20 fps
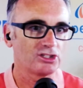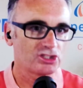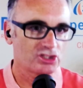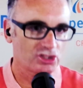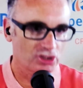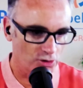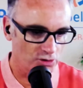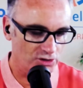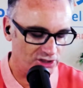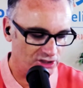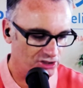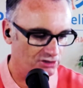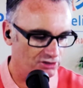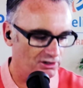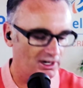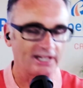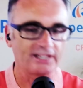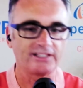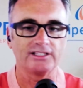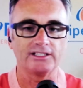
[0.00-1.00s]
they're so
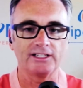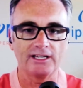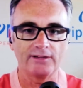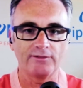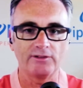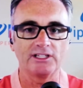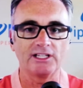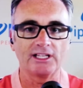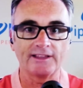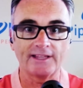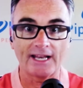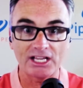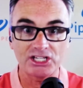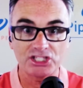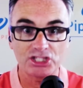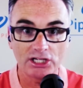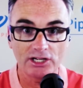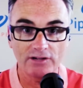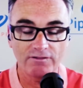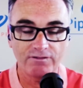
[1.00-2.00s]
distracted and everything, that
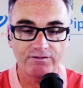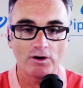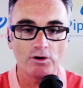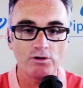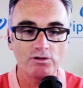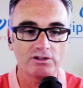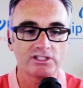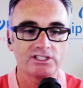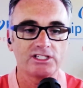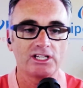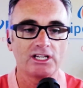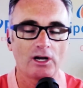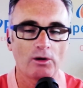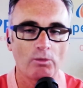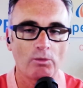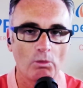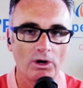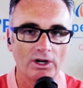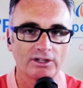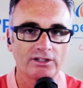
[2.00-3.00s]
actually focusing
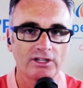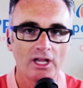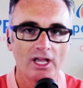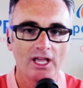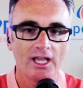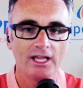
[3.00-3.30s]
on what